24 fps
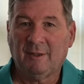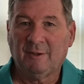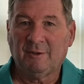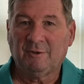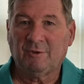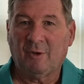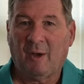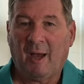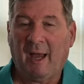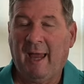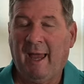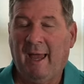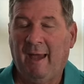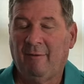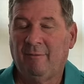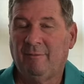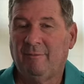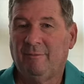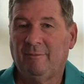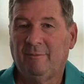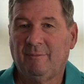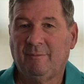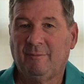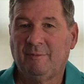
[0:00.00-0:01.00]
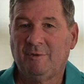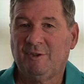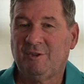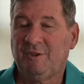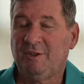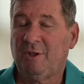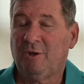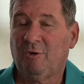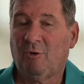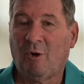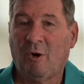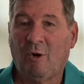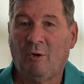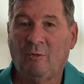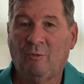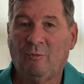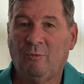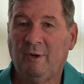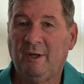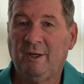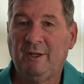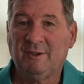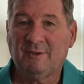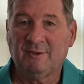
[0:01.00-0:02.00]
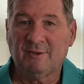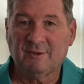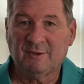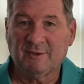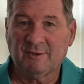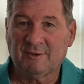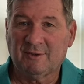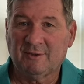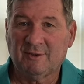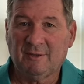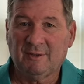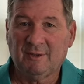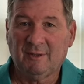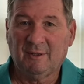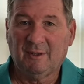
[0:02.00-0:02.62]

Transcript: So I have zero reasons